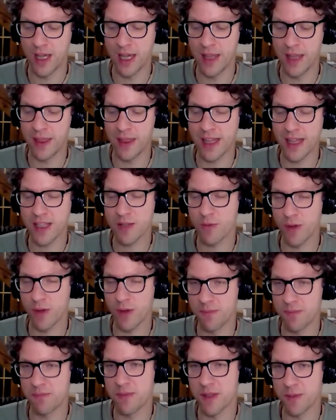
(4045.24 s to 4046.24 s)
And that's
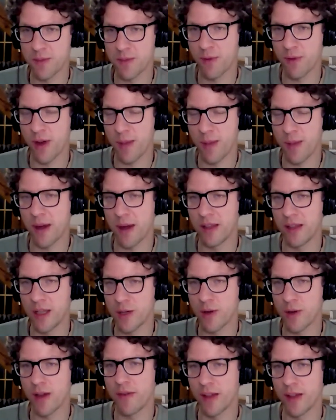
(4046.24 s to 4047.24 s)
what's primarily
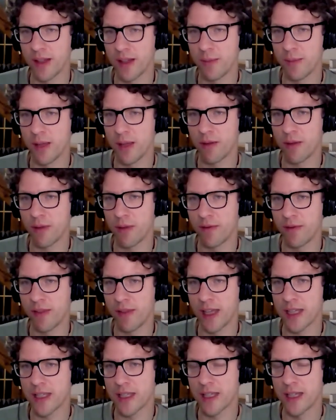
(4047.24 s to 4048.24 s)
driving the blink
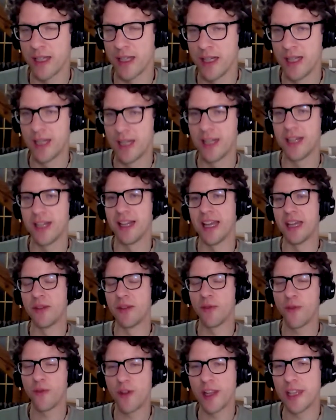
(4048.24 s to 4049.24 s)
reflex. And
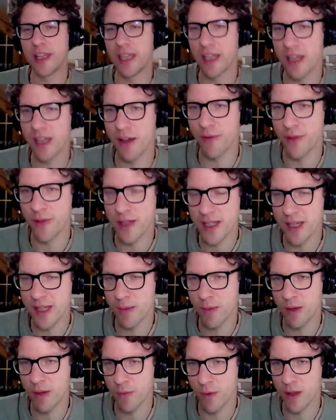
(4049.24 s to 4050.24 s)
funnily enough, in
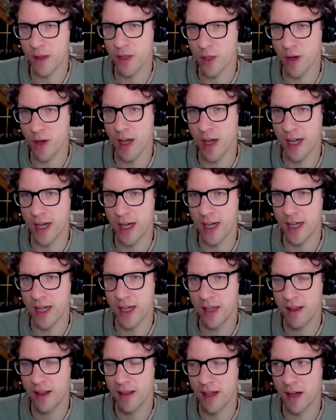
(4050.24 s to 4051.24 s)
someone with dry
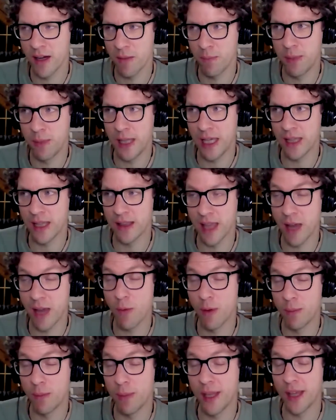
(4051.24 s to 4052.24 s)
eye, they
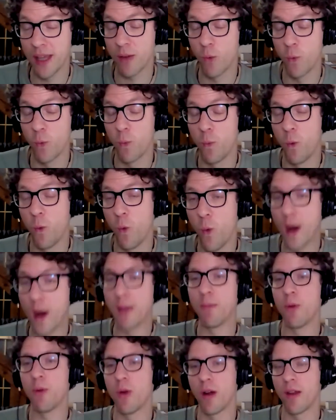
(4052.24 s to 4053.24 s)
will blink way
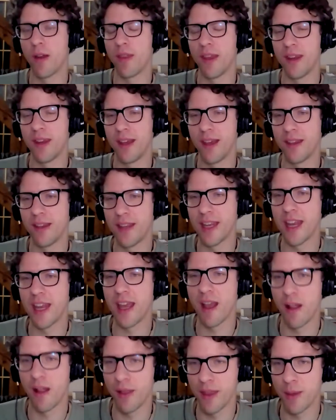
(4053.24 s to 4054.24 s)
more than a
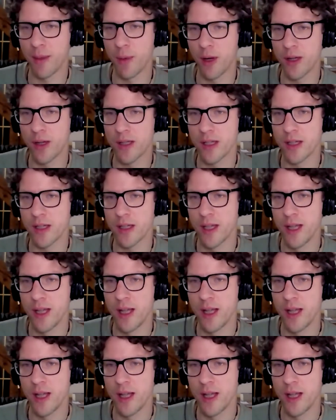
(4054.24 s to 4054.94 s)
healthy person